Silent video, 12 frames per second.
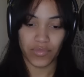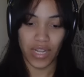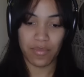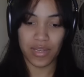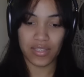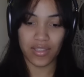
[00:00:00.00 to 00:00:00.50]

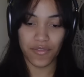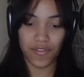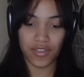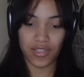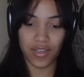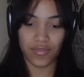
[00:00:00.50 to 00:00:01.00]
I mean, it's the
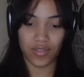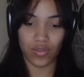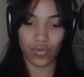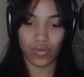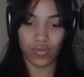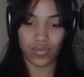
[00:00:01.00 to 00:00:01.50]
first day of
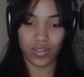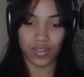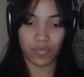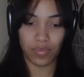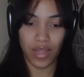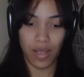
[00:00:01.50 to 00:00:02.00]
school.
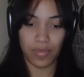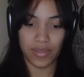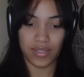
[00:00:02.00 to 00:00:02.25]
Just plop a